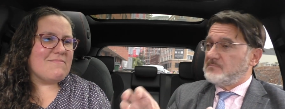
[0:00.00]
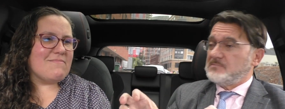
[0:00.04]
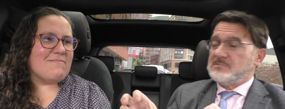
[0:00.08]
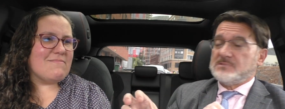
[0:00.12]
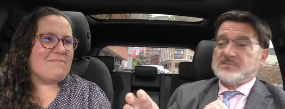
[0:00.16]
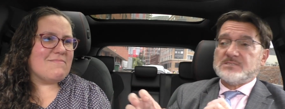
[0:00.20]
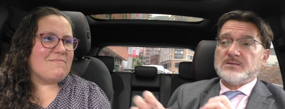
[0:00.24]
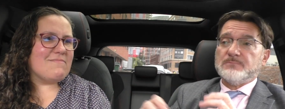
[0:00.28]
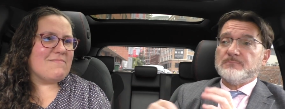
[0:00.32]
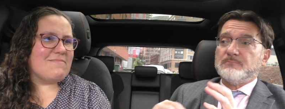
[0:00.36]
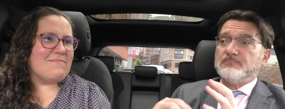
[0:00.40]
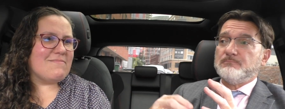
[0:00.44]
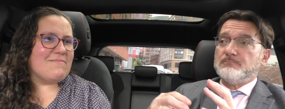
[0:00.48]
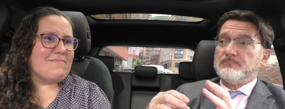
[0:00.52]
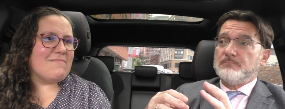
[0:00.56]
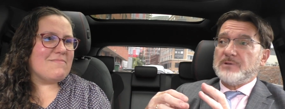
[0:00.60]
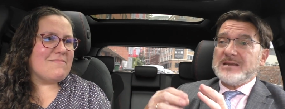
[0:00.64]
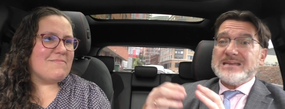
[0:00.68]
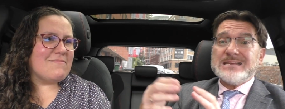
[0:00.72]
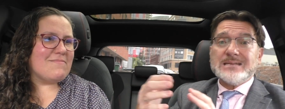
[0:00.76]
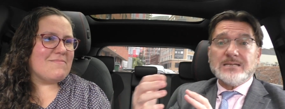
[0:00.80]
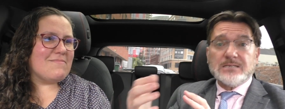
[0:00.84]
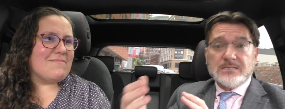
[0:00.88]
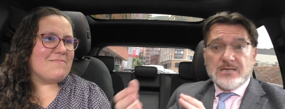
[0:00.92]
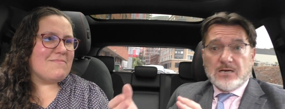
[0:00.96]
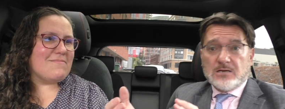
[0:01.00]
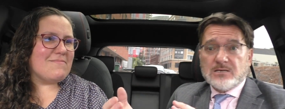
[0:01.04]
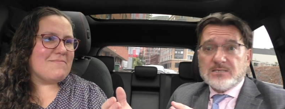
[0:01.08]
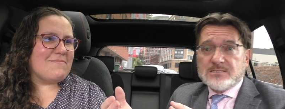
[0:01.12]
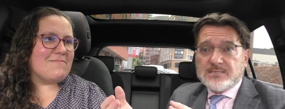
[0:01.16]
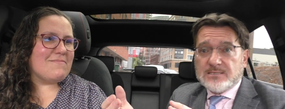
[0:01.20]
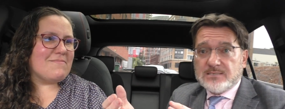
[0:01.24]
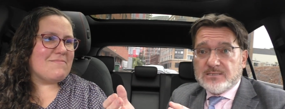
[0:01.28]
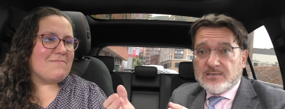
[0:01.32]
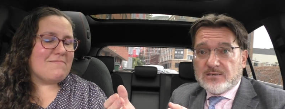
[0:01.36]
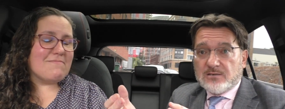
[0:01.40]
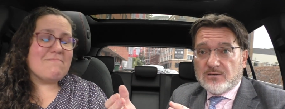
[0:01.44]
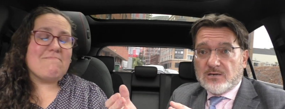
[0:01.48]
Speaker 1: some breaking the ice in
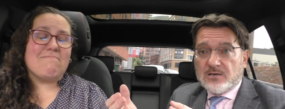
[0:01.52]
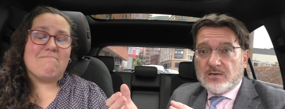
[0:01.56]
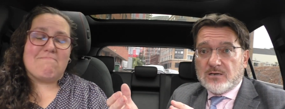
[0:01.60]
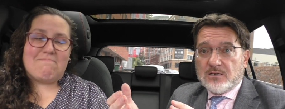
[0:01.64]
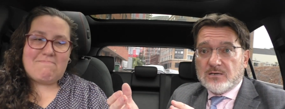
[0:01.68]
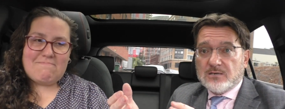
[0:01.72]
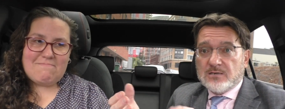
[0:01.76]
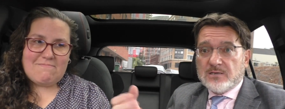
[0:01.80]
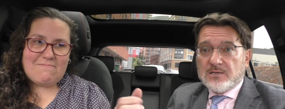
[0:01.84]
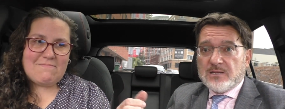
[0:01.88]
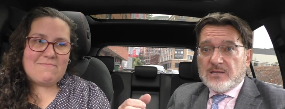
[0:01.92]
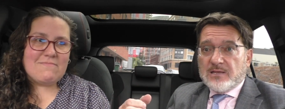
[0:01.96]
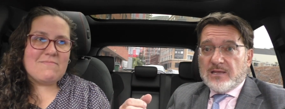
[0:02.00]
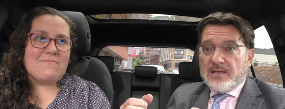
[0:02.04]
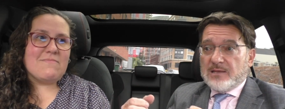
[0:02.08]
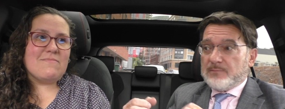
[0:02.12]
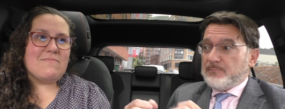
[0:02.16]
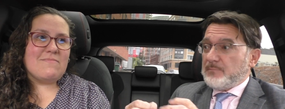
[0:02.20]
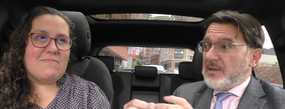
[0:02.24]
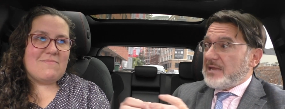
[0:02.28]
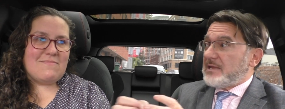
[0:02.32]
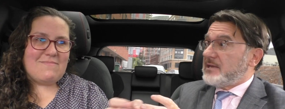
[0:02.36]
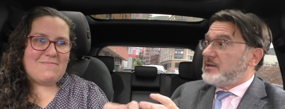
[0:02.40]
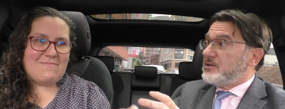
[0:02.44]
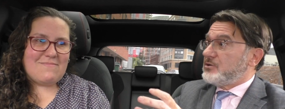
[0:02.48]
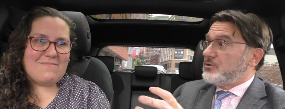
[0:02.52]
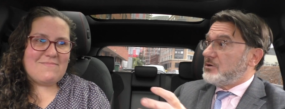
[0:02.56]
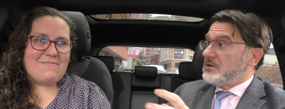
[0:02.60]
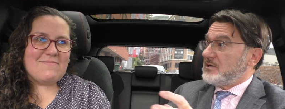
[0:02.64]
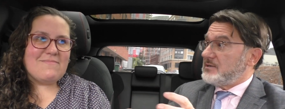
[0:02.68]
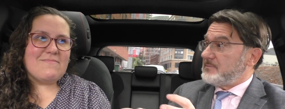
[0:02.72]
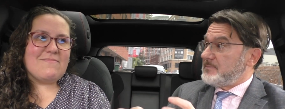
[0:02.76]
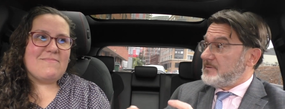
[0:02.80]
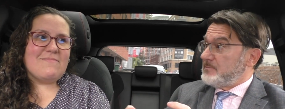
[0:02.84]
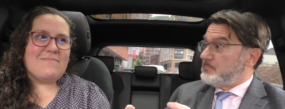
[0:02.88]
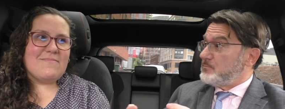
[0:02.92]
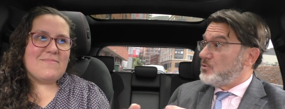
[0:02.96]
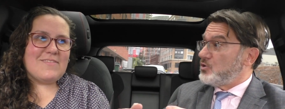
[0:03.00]
the car and making you a
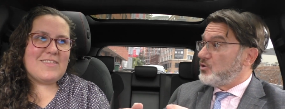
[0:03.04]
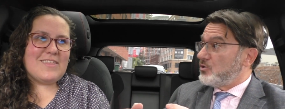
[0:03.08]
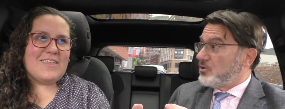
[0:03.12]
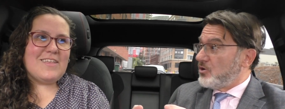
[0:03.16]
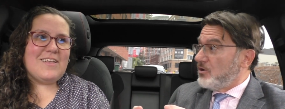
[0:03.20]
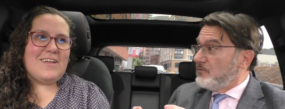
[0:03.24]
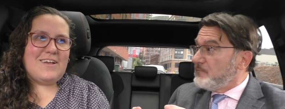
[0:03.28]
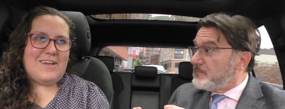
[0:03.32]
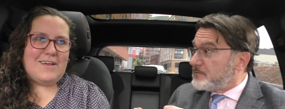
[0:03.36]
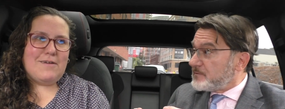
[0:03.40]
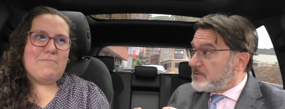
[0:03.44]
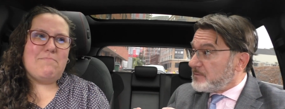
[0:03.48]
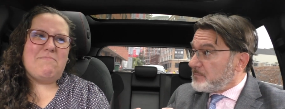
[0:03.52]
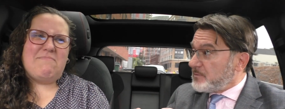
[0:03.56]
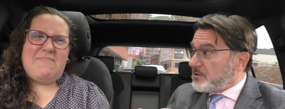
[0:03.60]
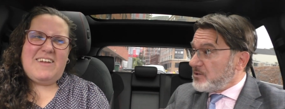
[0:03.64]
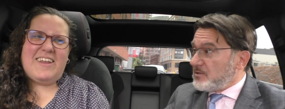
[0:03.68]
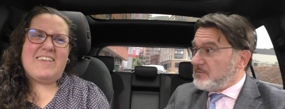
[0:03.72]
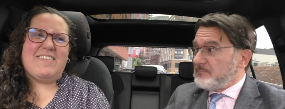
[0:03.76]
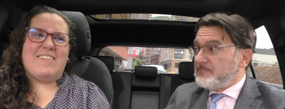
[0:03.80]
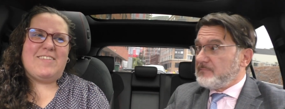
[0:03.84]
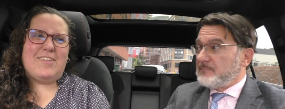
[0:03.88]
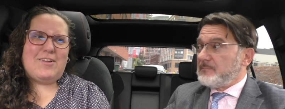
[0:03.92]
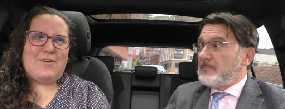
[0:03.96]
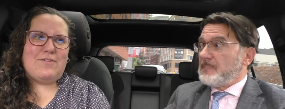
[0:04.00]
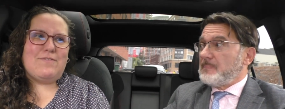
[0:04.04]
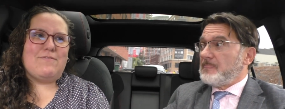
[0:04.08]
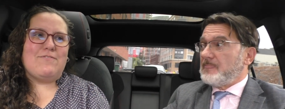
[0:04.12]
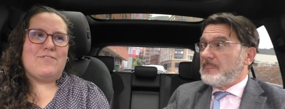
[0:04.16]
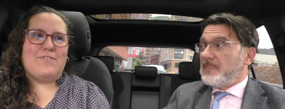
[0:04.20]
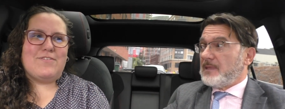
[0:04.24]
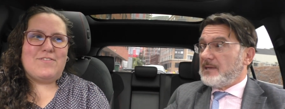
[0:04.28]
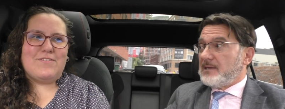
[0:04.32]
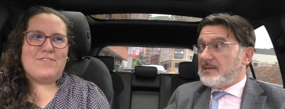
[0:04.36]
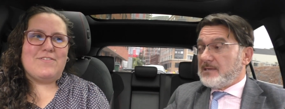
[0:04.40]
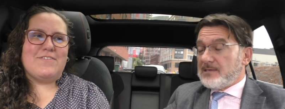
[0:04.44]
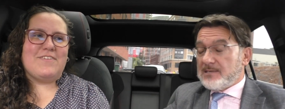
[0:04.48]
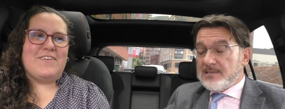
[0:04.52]
little bit more comfortable. Less
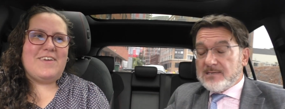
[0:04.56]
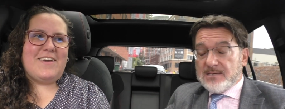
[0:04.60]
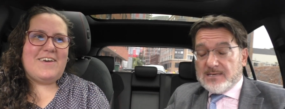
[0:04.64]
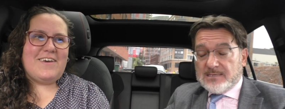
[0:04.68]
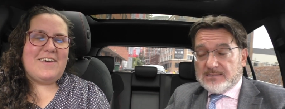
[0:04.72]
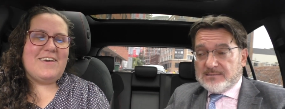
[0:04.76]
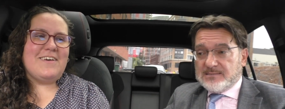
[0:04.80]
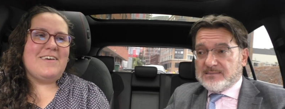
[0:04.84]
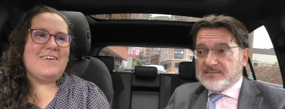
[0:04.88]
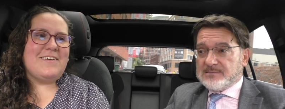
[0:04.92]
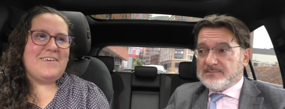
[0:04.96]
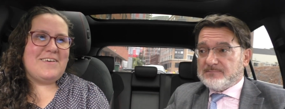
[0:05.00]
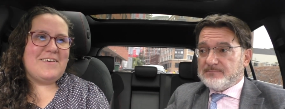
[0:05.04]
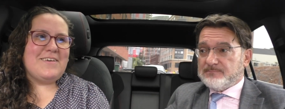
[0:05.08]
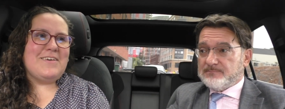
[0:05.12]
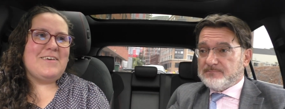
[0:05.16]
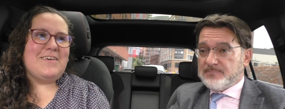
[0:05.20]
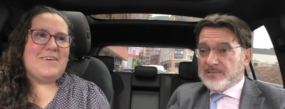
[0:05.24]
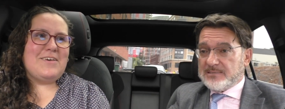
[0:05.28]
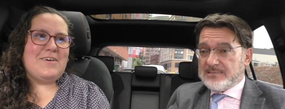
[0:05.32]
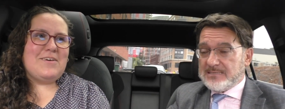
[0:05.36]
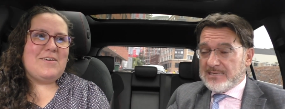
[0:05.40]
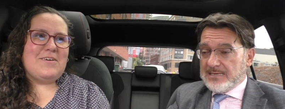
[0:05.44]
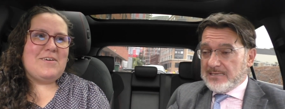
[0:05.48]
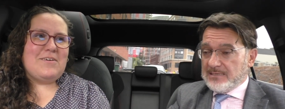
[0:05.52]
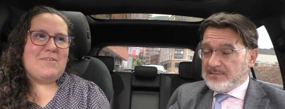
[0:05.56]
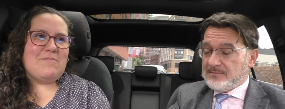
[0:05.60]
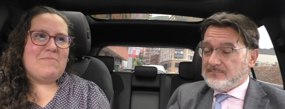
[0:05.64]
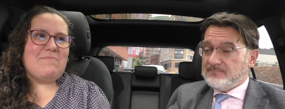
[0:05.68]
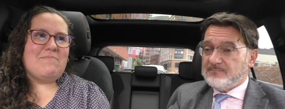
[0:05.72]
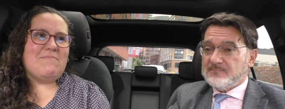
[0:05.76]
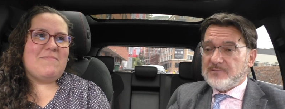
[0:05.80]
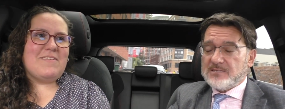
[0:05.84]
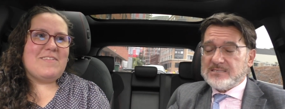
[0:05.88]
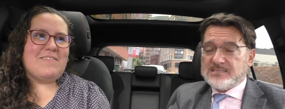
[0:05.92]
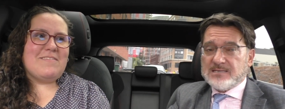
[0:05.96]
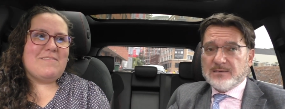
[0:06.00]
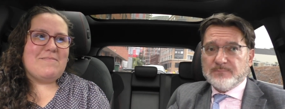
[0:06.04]
nervous. Yes. Yeah. But then
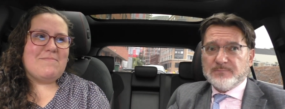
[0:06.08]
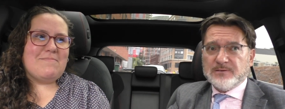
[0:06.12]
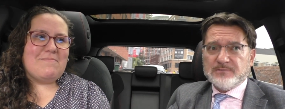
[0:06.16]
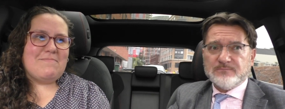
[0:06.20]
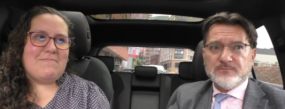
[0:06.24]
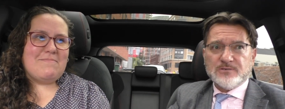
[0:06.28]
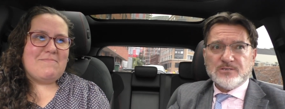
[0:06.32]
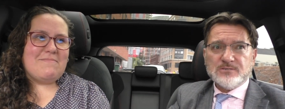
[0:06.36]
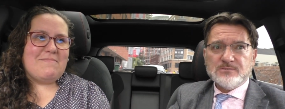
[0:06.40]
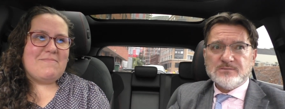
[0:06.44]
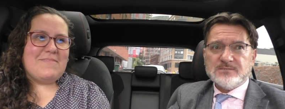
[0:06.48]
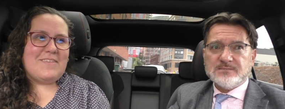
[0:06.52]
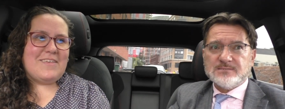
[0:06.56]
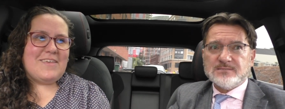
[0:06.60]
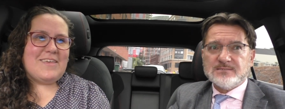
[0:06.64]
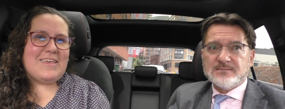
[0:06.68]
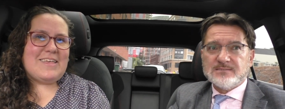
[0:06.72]
what happened was?